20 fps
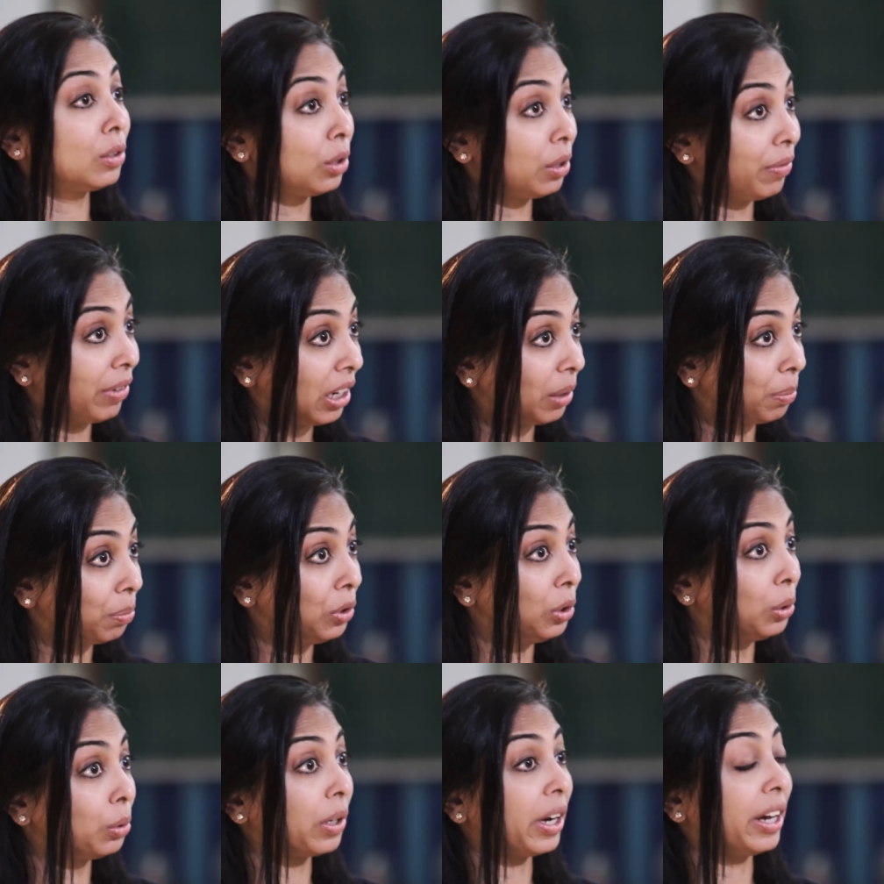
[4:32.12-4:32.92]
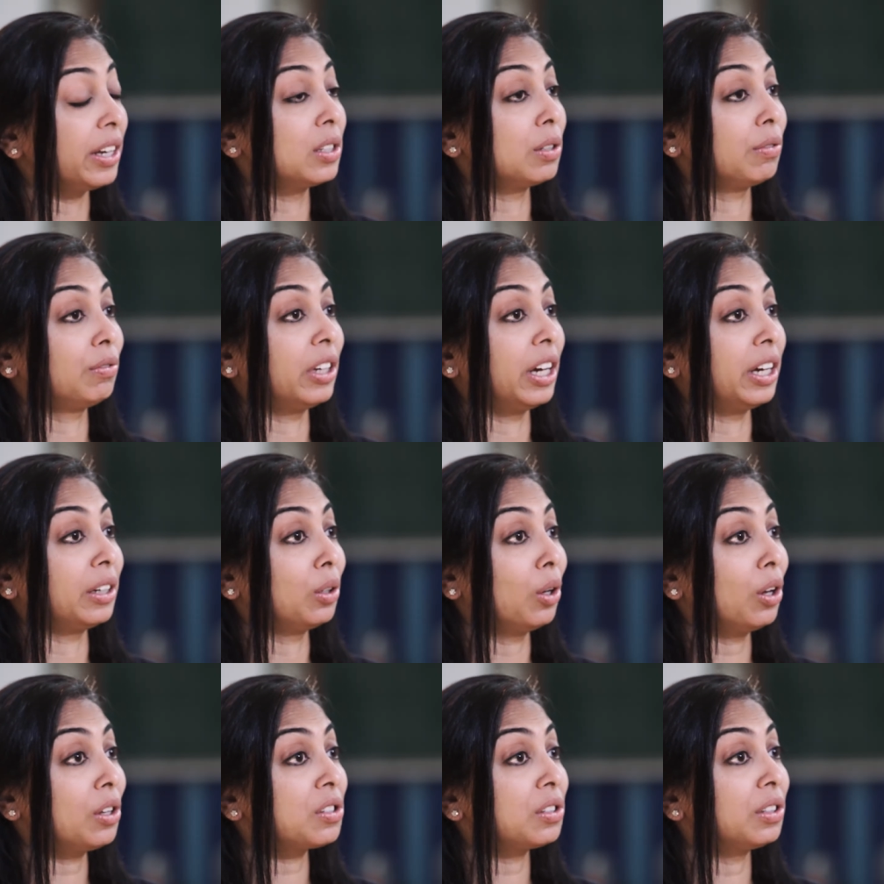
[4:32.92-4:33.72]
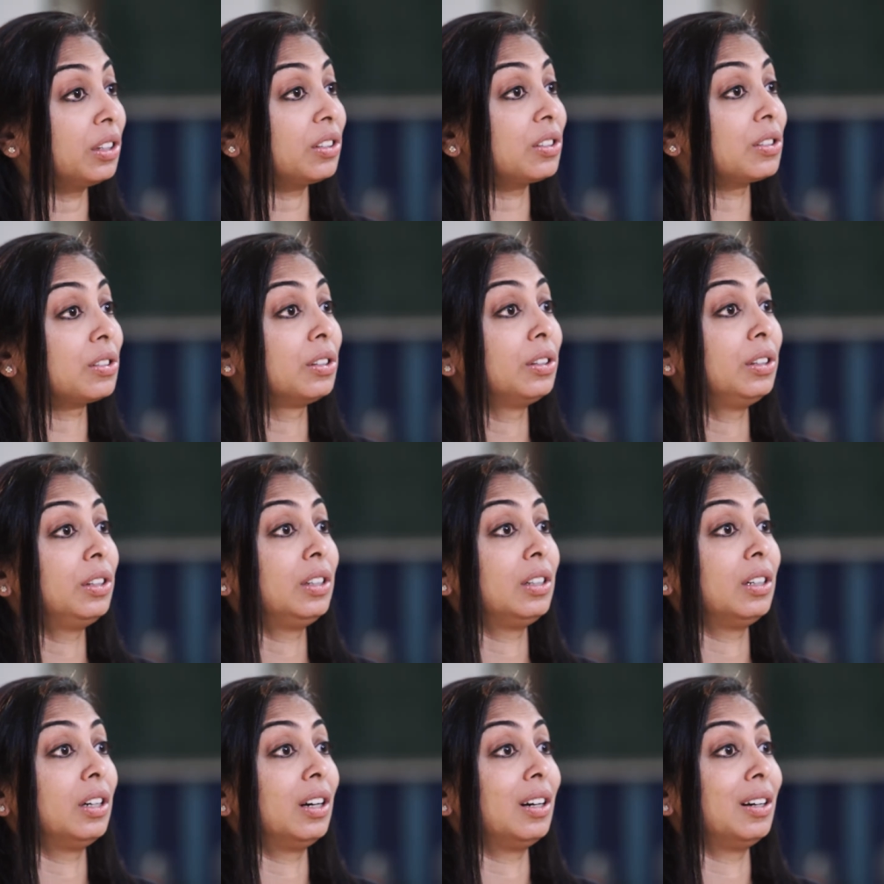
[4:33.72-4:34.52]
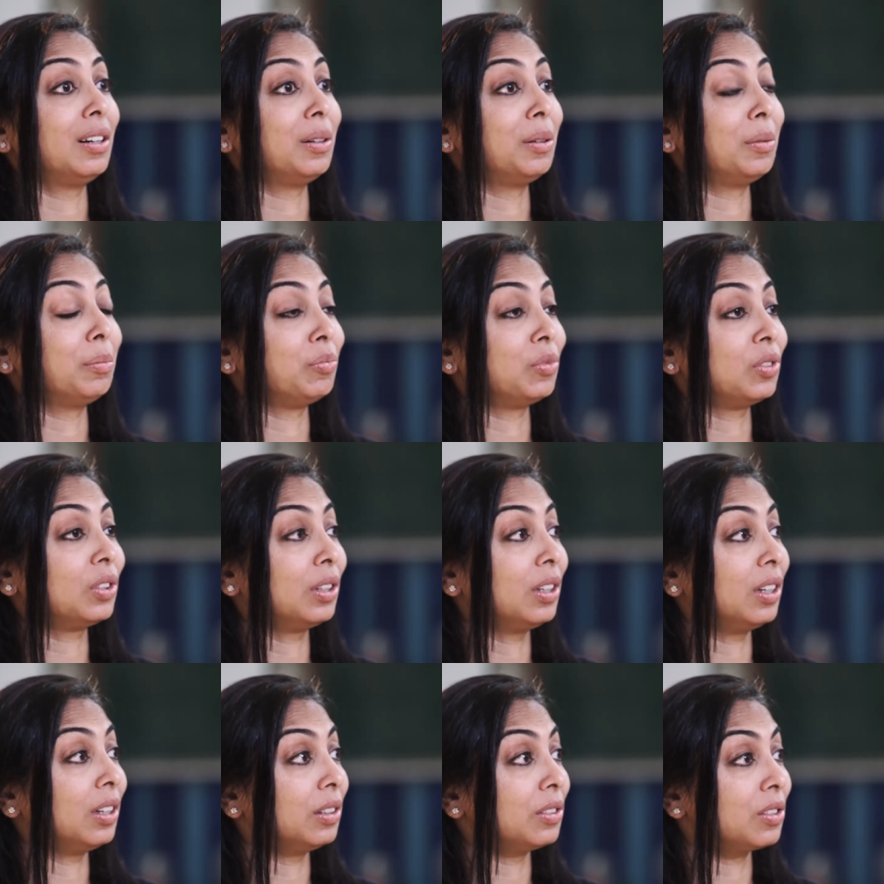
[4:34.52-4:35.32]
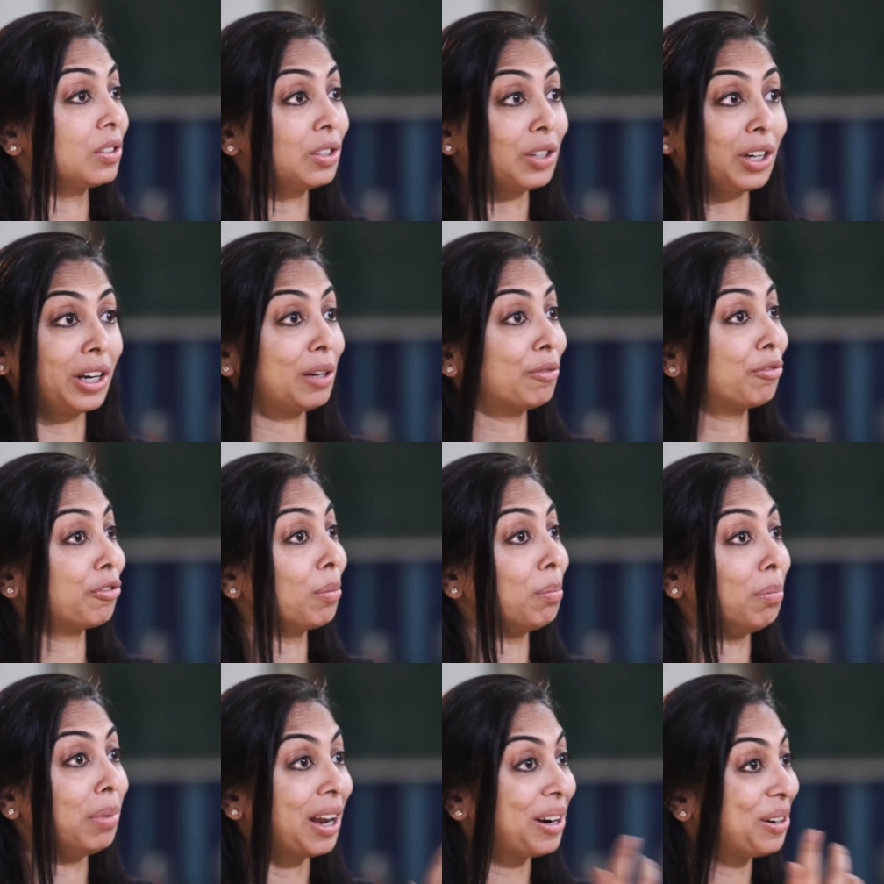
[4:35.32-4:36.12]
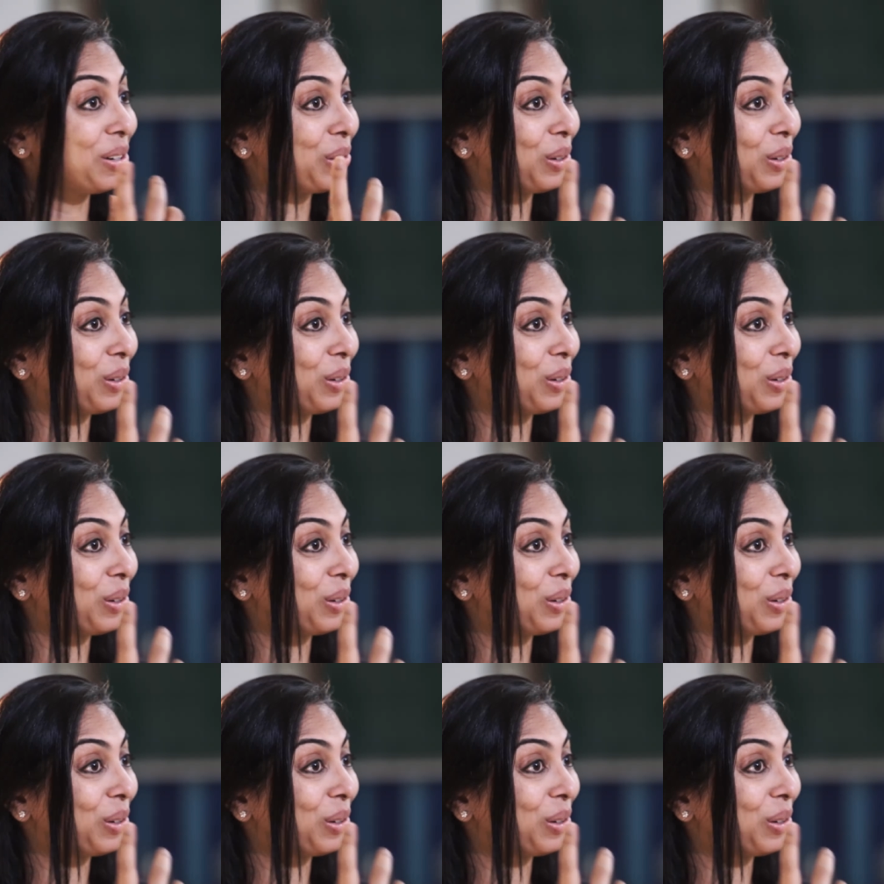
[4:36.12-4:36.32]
to develop new kinds of diagnostics, um, uh, straight from blood